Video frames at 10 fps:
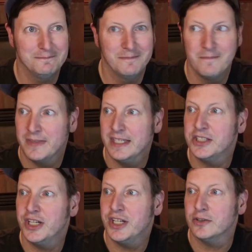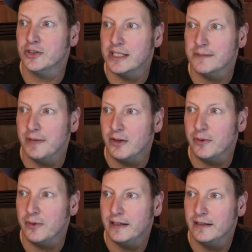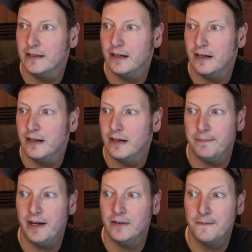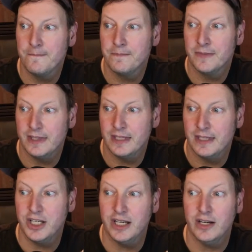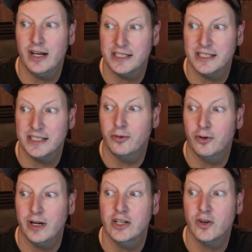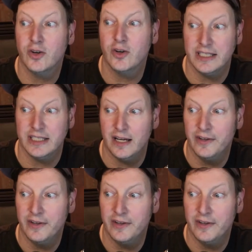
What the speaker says: This channel's awesome, by the way. Archipel. This channel has some pretty crazy stuff.